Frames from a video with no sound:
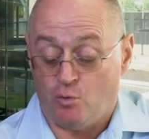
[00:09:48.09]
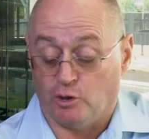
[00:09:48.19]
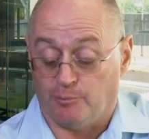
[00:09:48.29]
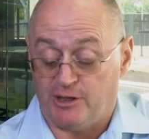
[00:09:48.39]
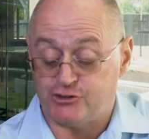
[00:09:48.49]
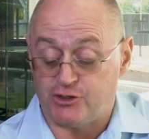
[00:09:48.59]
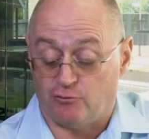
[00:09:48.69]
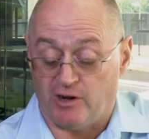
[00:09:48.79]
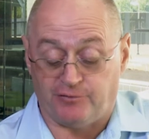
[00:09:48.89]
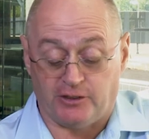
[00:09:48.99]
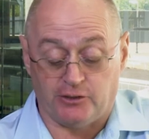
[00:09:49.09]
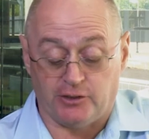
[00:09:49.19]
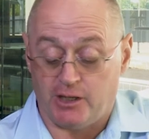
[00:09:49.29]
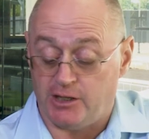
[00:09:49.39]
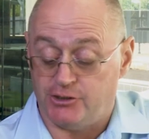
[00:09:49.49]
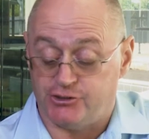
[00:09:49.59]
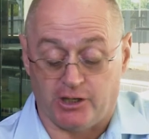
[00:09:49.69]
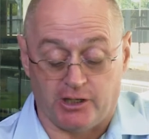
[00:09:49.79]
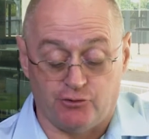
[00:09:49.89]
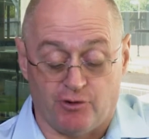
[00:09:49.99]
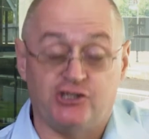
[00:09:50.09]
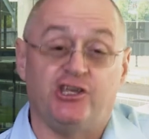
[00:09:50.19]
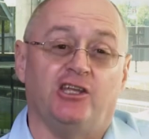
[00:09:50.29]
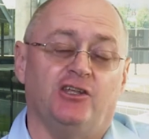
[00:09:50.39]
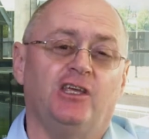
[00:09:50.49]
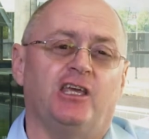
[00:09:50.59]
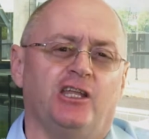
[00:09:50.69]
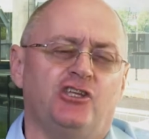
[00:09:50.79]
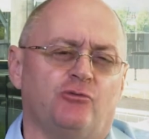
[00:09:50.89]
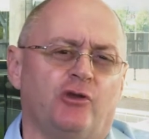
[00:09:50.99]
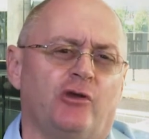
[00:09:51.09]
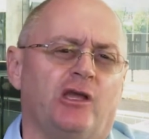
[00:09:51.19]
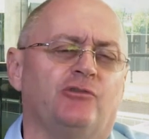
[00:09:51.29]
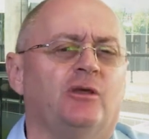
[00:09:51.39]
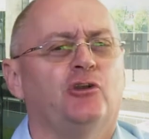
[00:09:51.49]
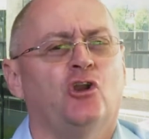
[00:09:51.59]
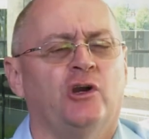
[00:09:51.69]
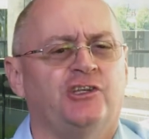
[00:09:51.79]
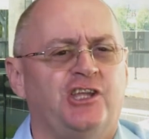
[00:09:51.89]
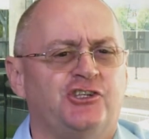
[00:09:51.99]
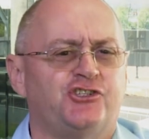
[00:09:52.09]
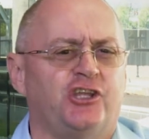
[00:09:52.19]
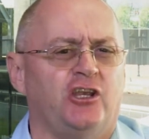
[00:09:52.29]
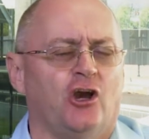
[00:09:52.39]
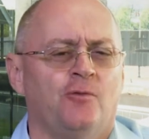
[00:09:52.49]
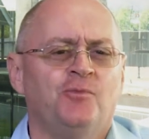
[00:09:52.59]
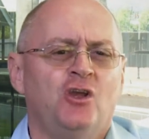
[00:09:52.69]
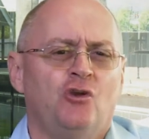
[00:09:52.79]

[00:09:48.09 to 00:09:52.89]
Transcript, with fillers: Well, the best ruffian is uh, in race eight in the Guineas, I'm going here with number nine, Testino.